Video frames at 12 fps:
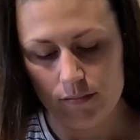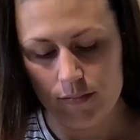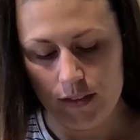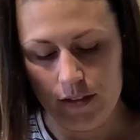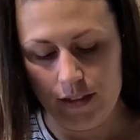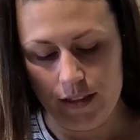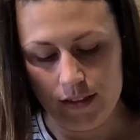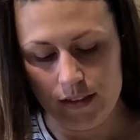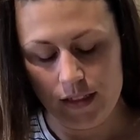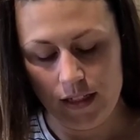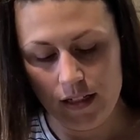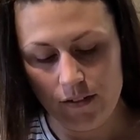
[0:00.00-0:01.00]
And it's
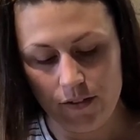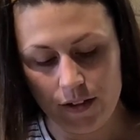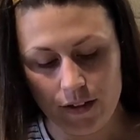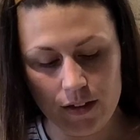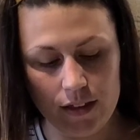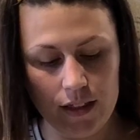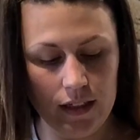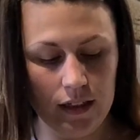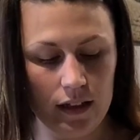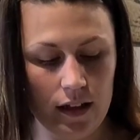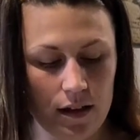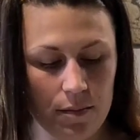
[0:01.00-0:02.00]
definitely going to need a
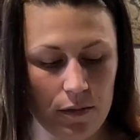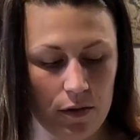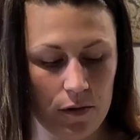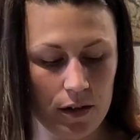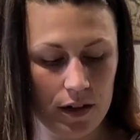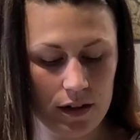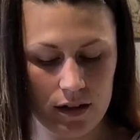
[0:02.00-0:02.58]
lot more